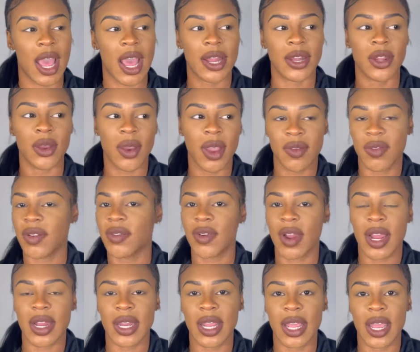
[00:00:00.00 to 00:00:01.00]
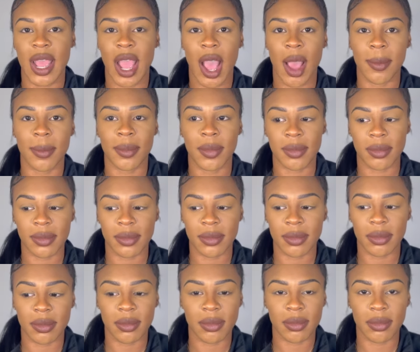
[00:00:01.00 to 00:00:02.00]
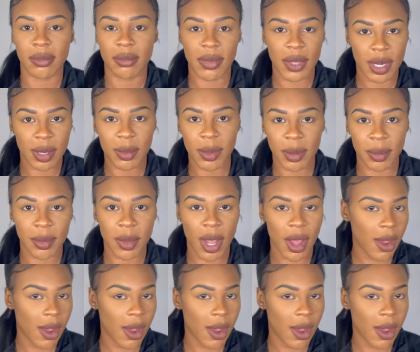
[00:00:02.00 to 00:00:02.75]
I know every Friday I'm minimum